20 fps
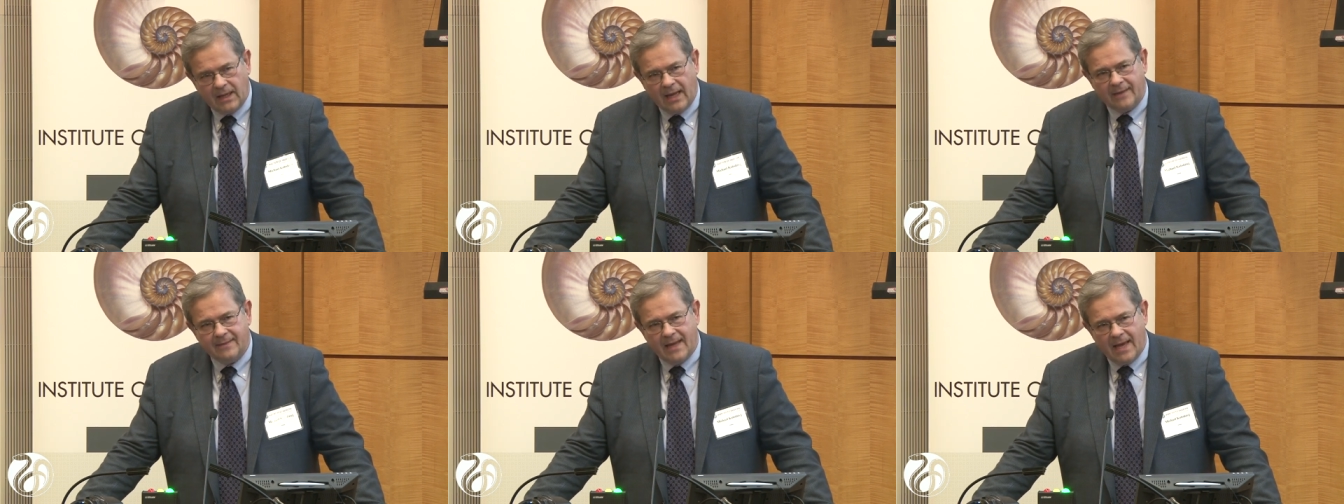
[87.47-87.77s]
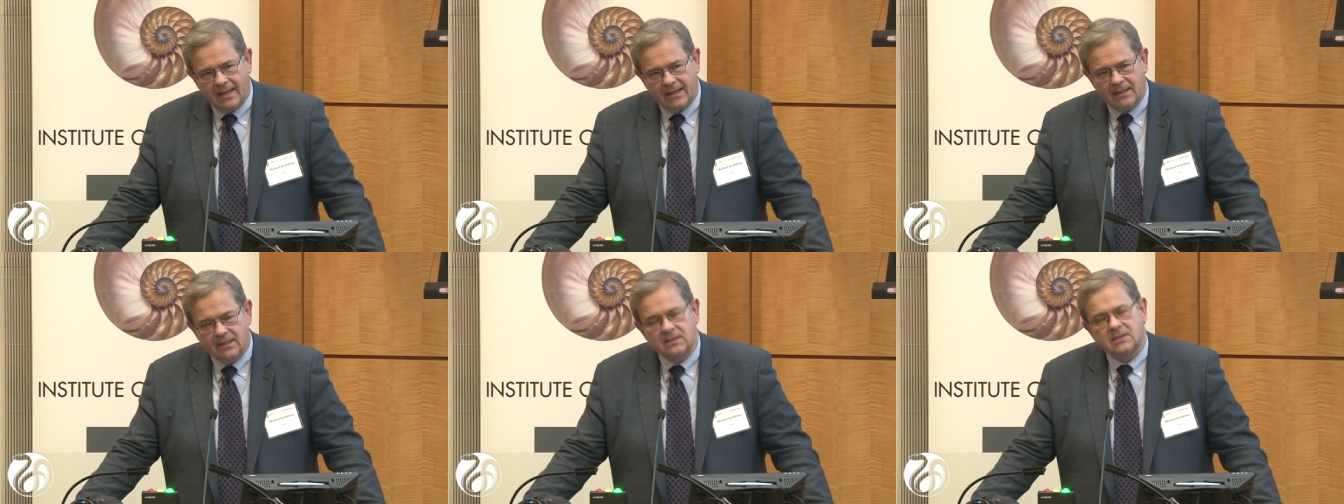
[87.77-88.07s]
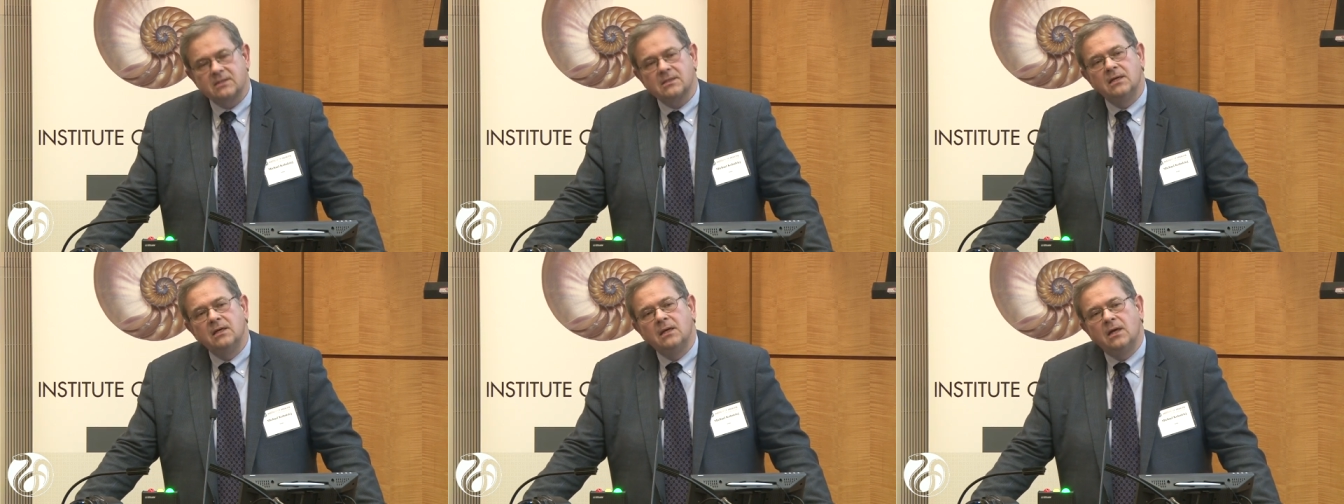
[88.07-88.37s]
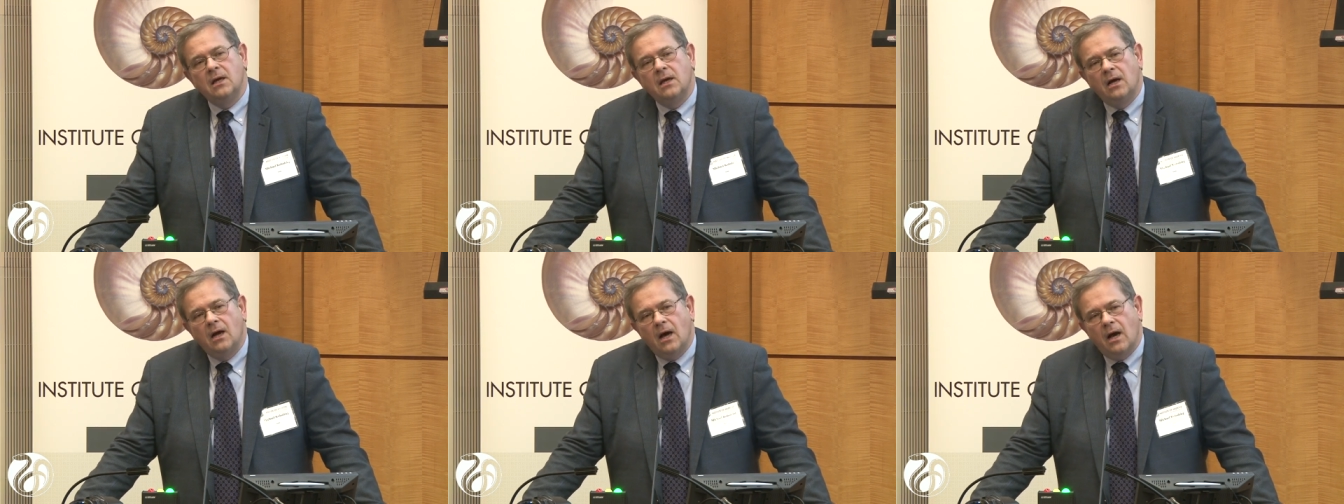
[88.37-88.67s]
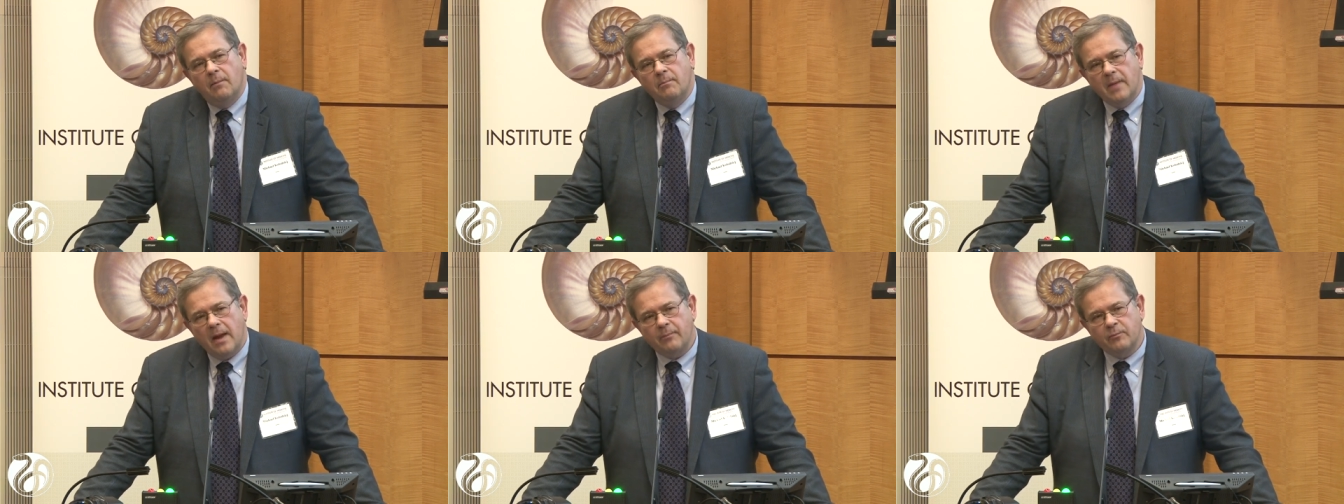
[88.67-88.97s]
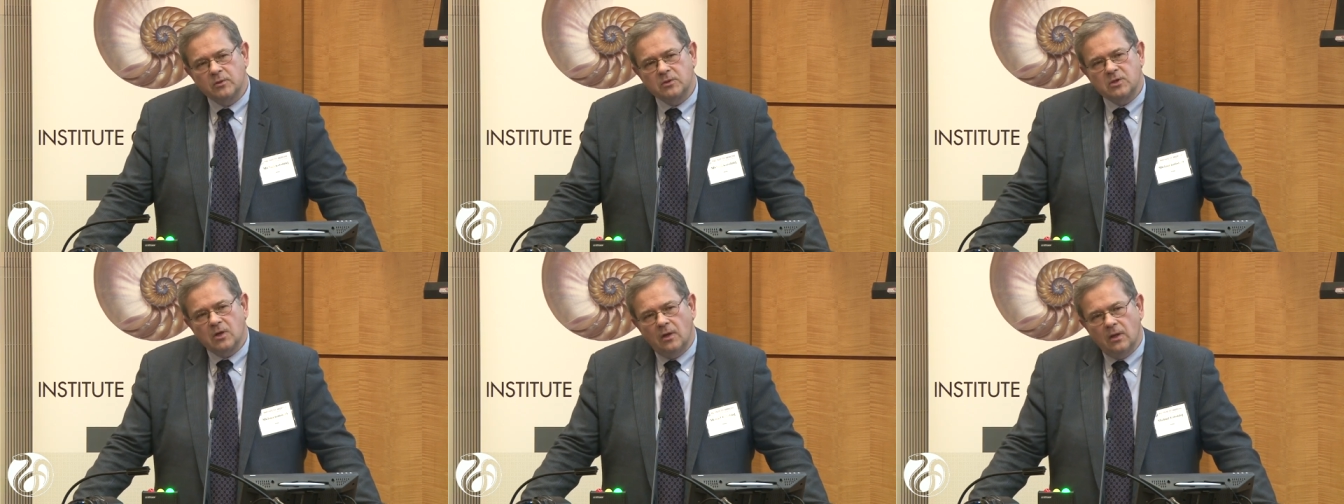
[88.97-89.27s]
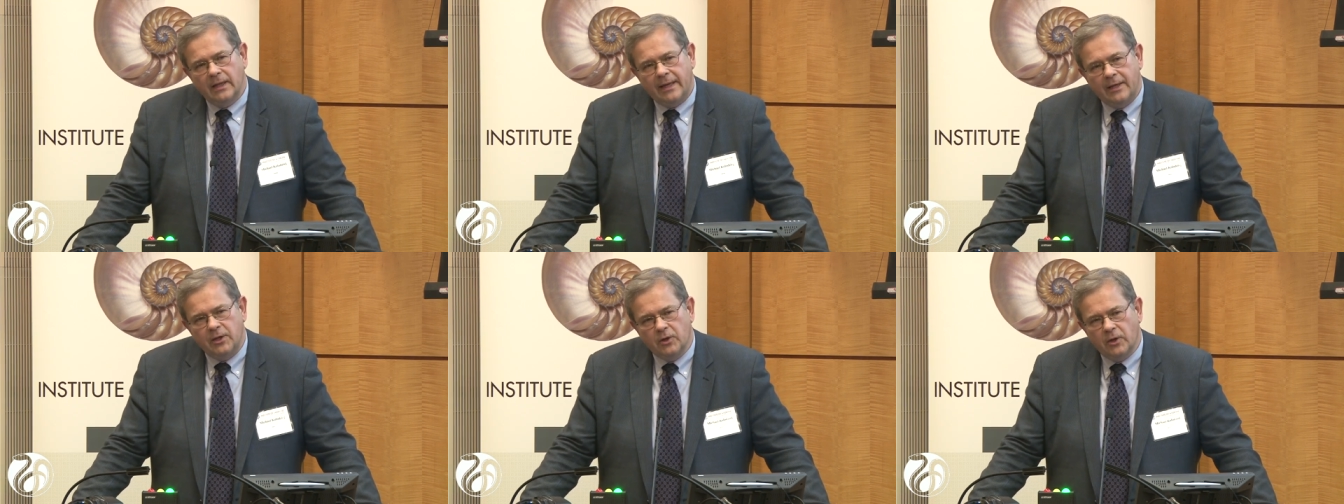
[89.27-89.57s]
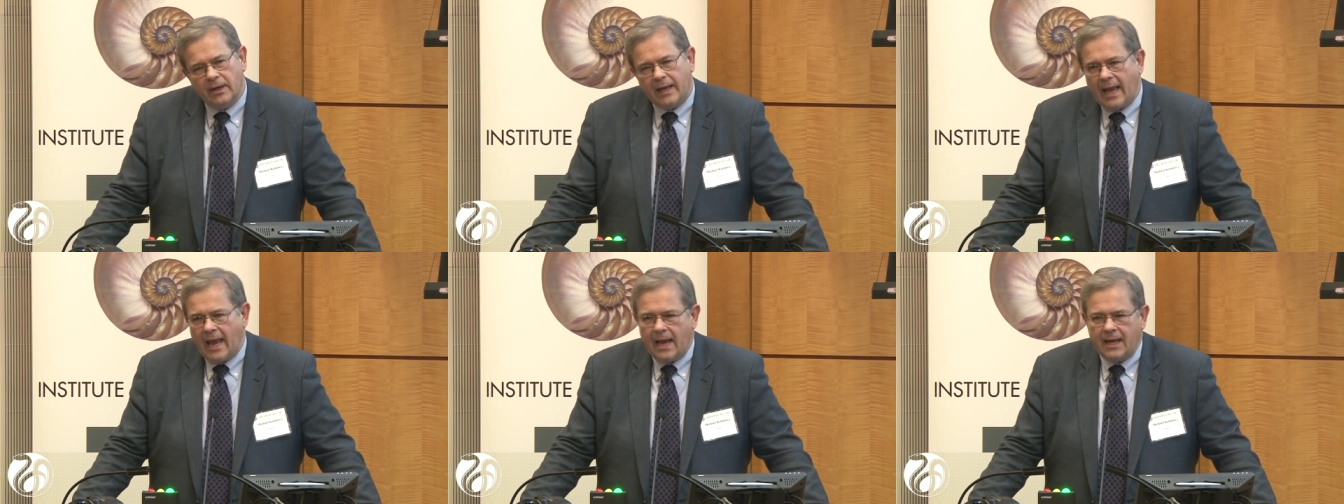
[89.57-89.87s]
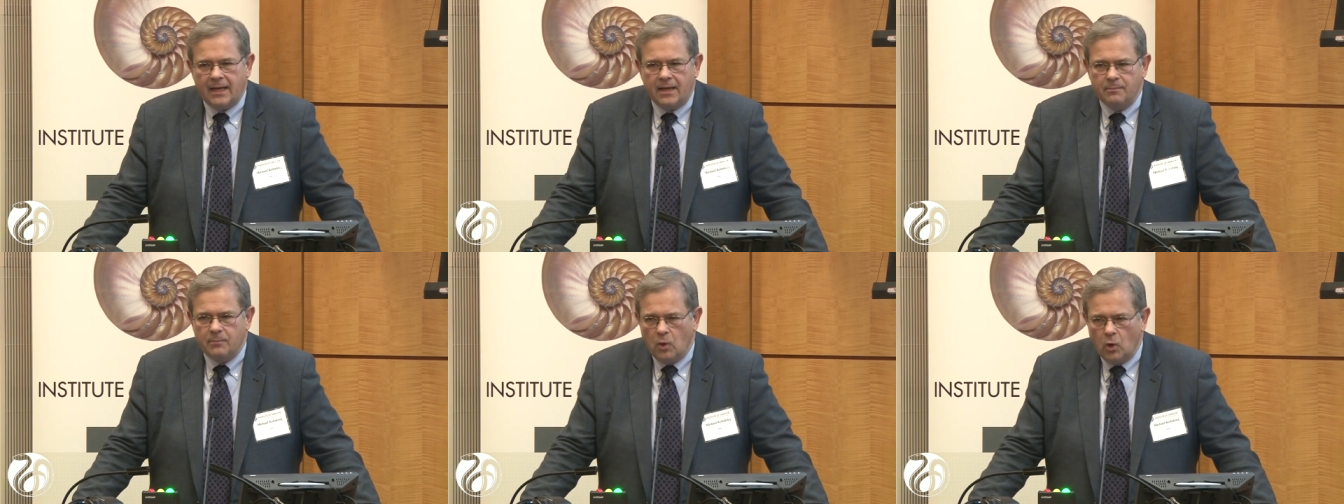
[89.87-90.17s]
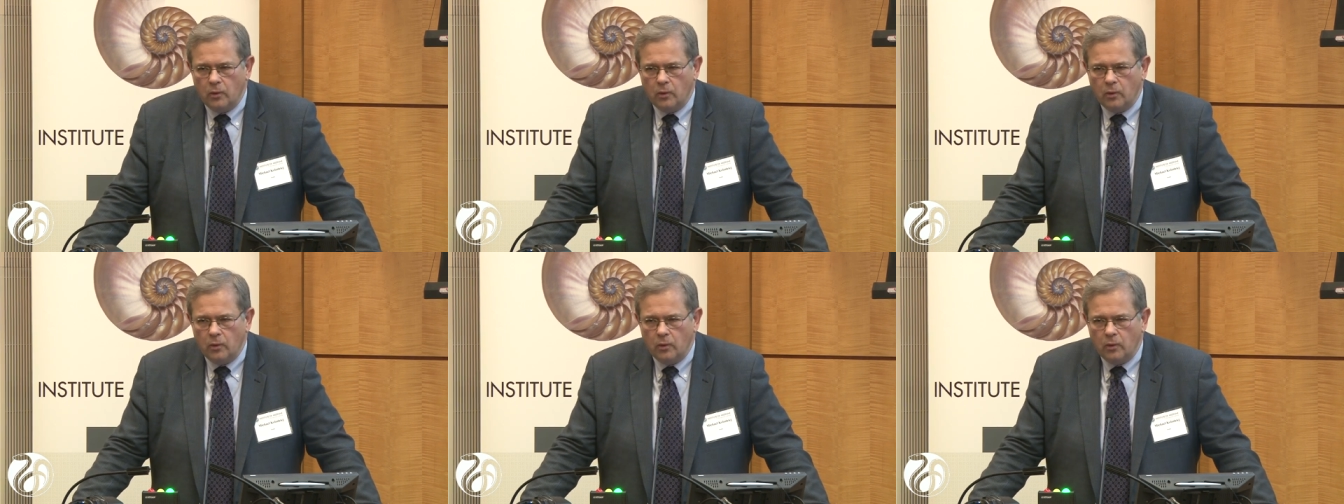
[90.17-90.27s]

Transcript: and that is omeprazole in your candy bowl.